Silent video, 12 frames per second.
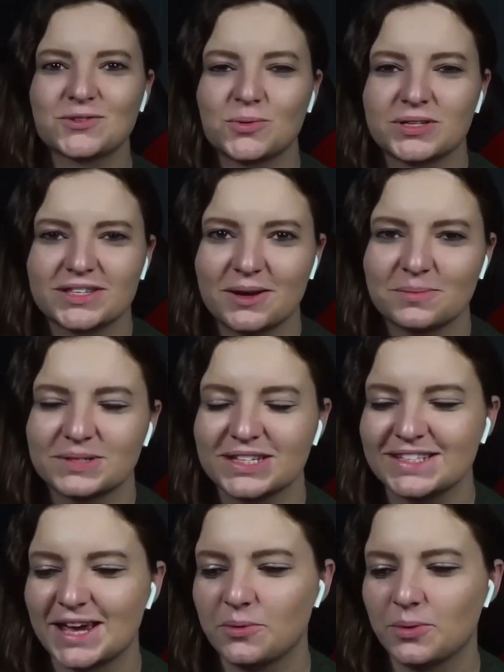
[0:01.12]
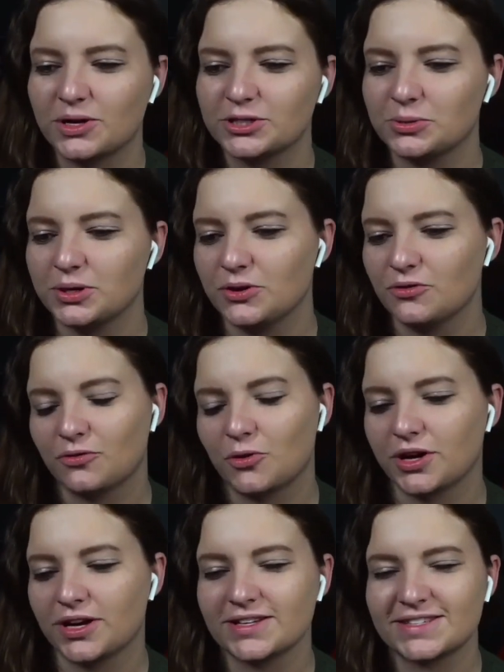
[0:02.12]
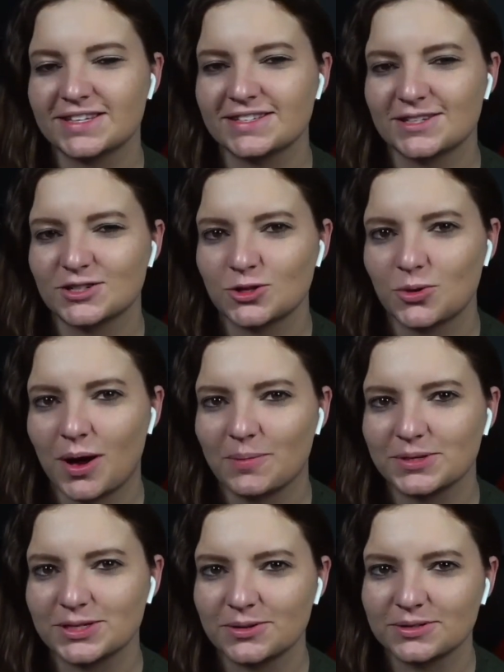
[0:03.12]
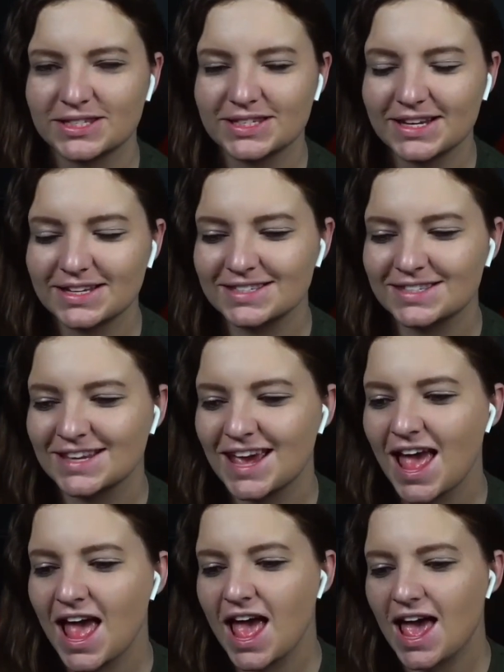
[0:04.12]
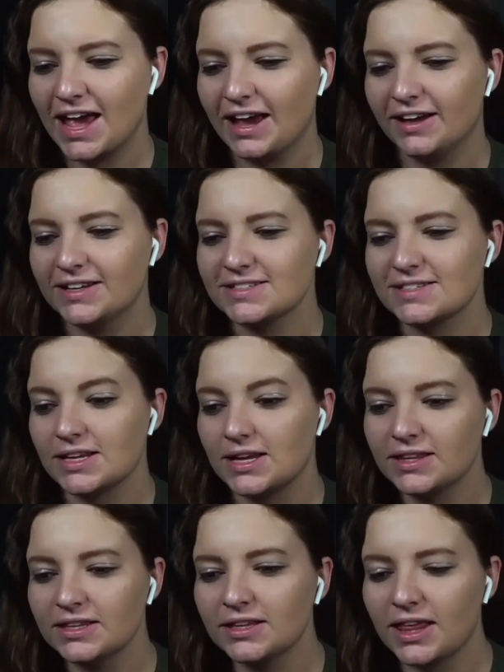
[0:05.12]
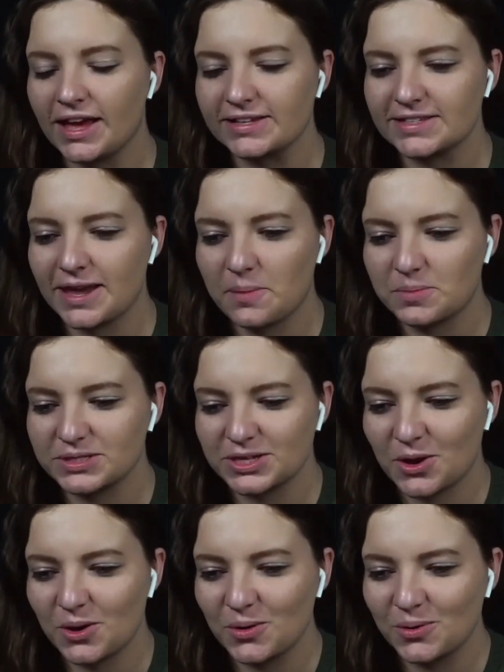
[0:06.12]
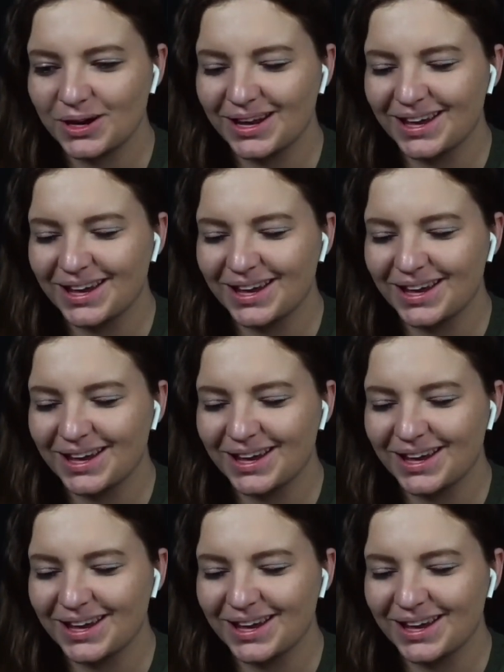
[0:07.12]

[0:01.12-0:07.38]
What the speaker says: what's up? Today we are doing Euphoria Season 2, Episode 6. And in the last episode,